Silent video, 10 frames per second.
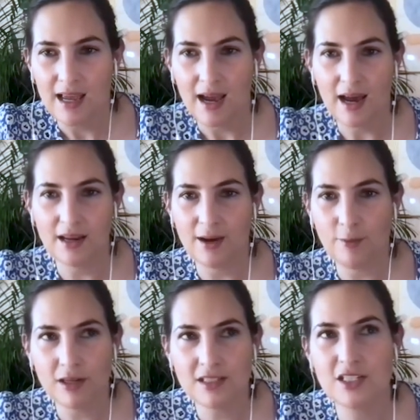and I
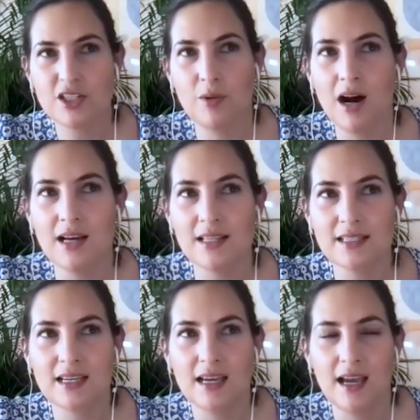wanted to
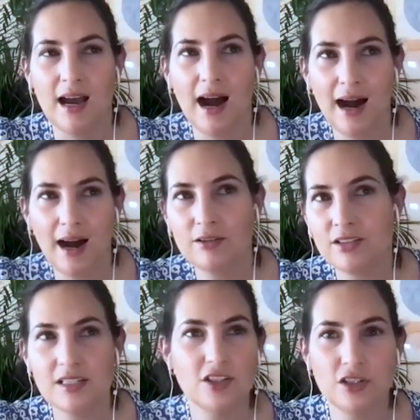ask, how
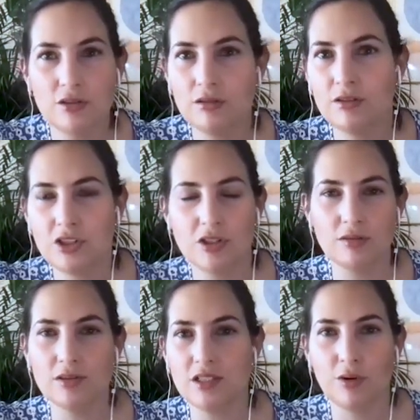did you
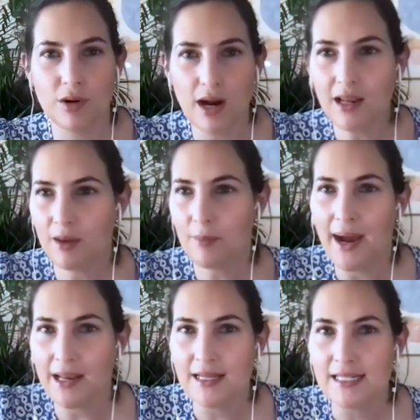choose your color
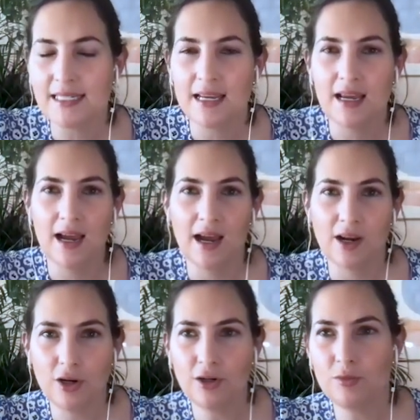palette?
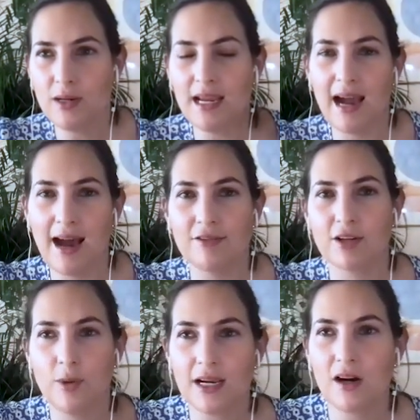Could we have a
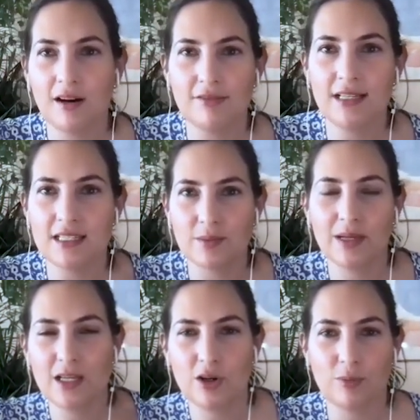quick coffee to
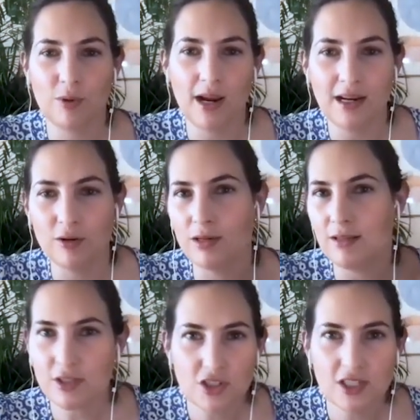pick your brain, or
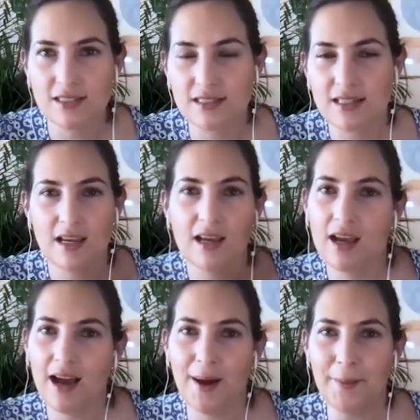even just
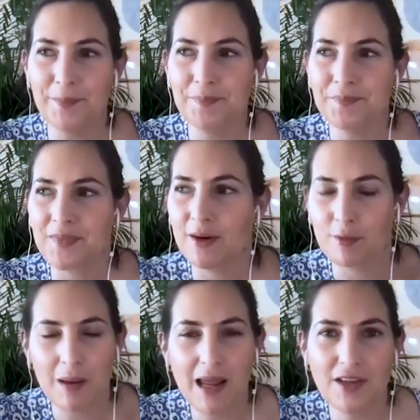
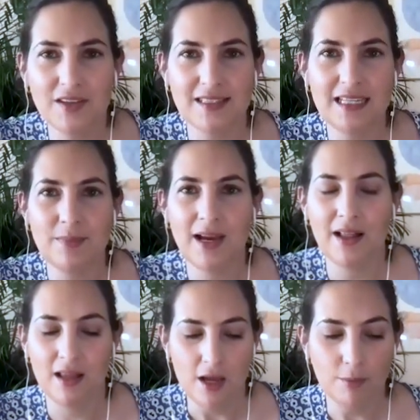reply on this
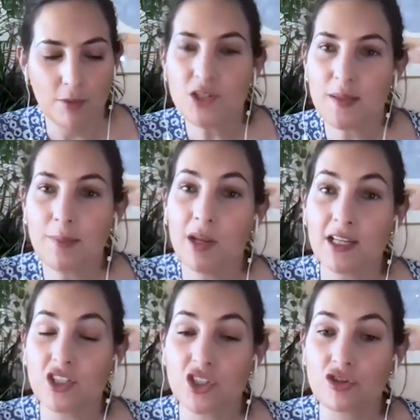email? Most people are
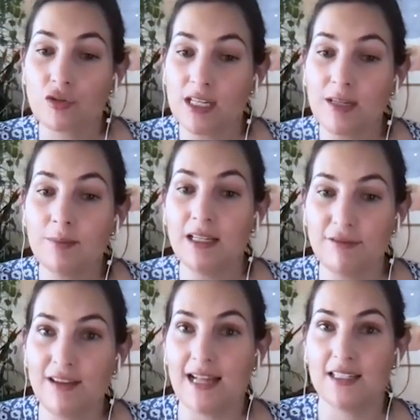extremely
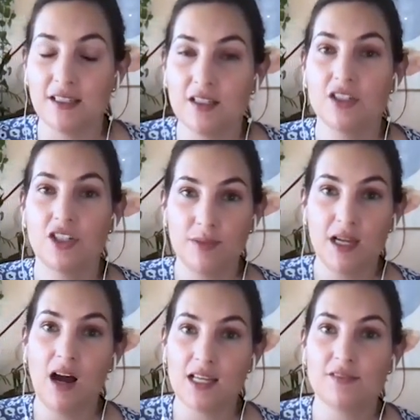flattered to be
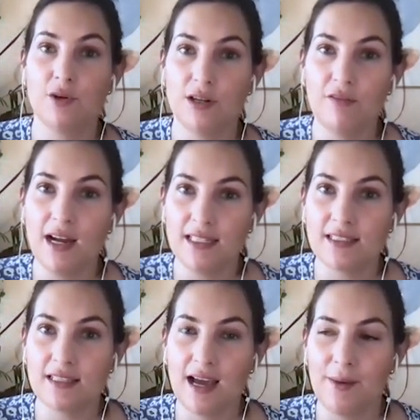asked for
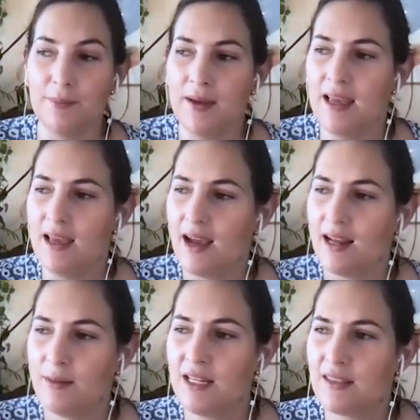advice. And
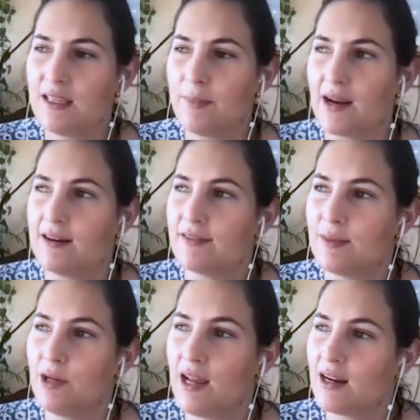I mean, think about it. If
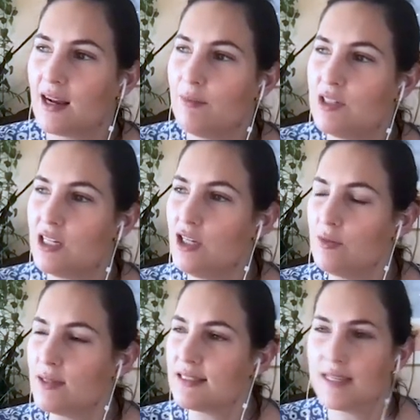someone had to come to you
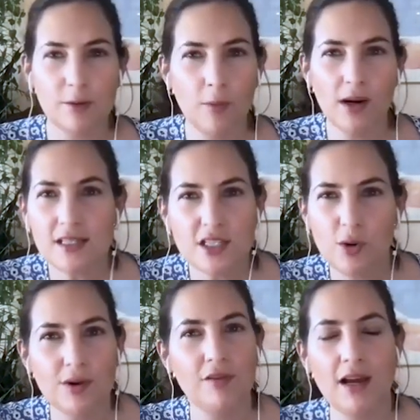and say, what is
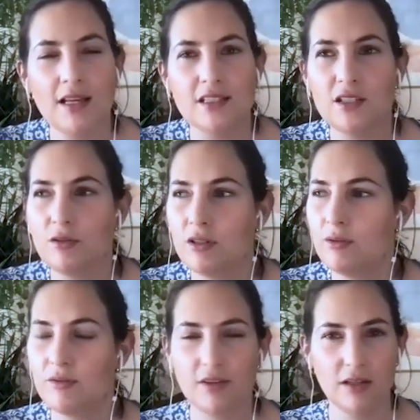your advice? You
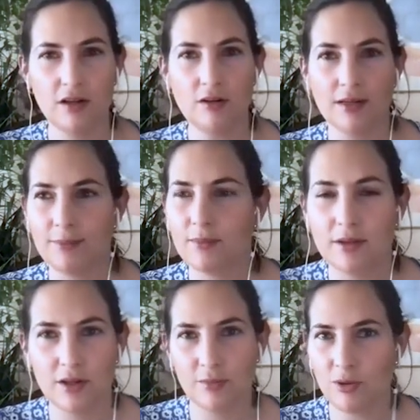would feel, oh,
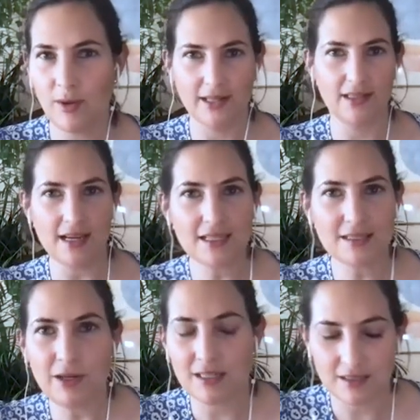I'm quite the
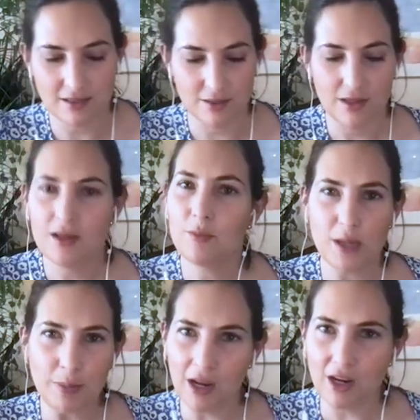expert and
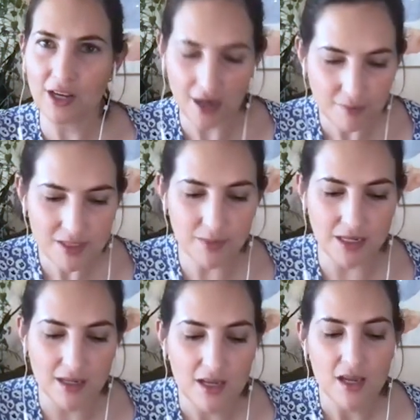people are looking up to
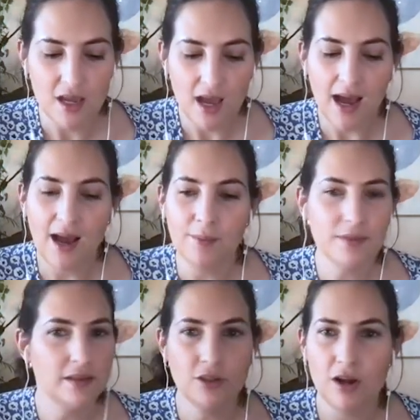me.
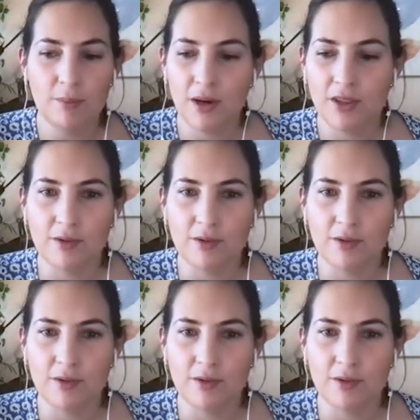You're not bothering